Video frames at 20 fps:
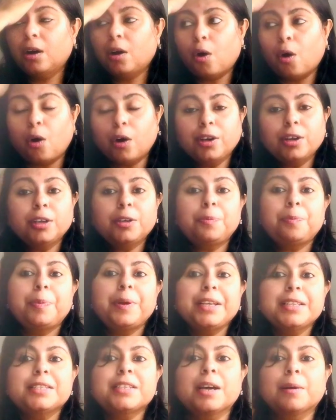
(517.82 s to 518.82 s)
ordered
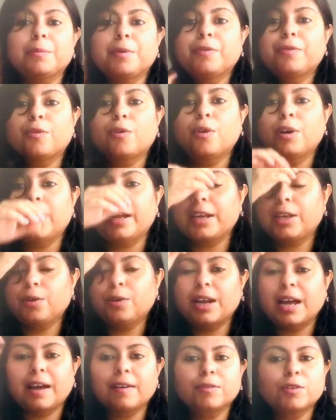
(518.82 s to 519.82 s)
pizza before, like
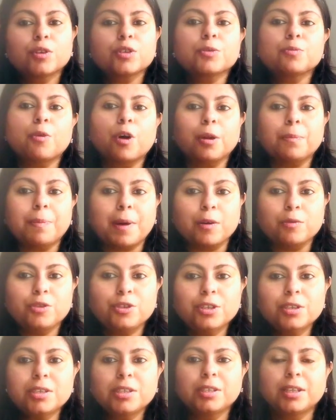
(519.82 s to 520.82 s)
you'll have those small
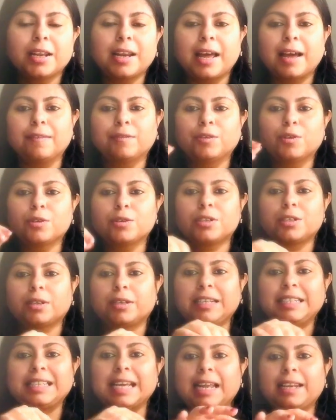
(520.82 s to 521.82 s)
pouches, they'll have those
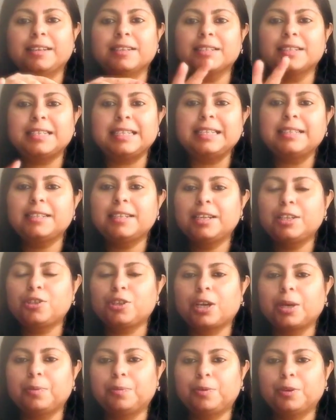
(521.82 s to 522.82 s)
Italian seasonings, you
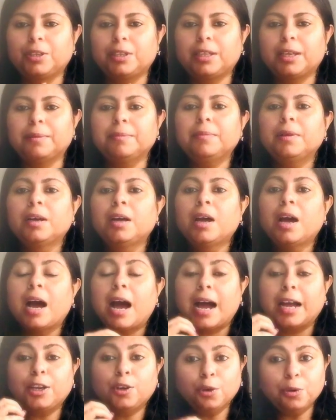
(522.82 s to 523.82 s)
can put them.
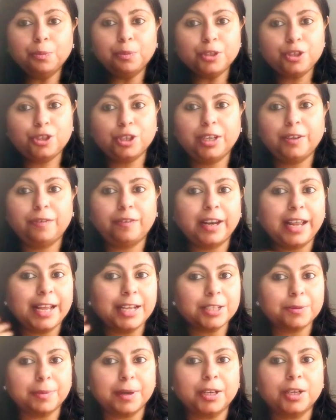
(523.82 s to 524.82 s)
I don't put chili
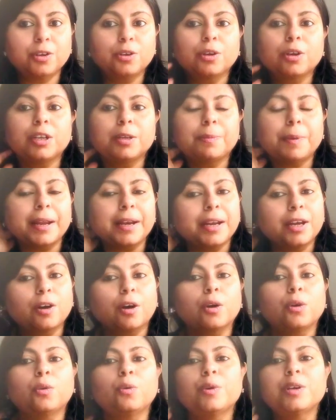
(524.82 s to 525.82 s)
flakes, but you know, depending
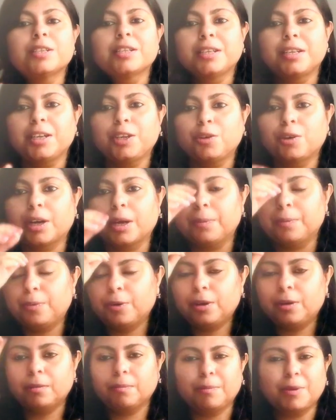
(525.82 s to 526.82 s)
on who is eating, you can
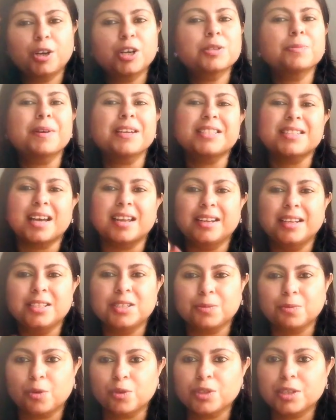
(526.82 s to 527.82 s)
put, because my son
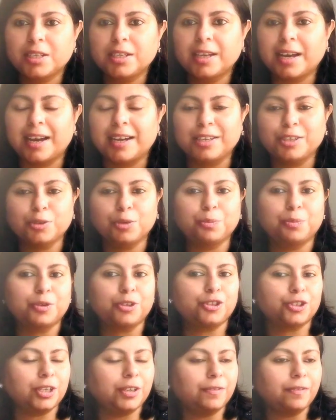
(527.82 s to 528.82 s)
eats mostly, I don't put
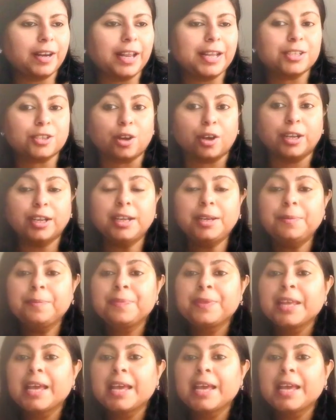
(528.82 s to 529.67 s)
chili flakes on it.